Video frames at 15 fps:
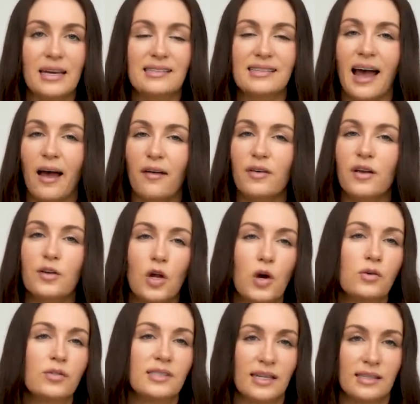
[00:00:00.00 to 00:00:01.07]
is having no
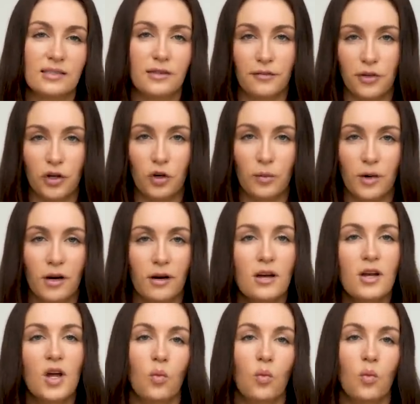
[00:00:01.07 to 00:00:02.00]
sense of humor.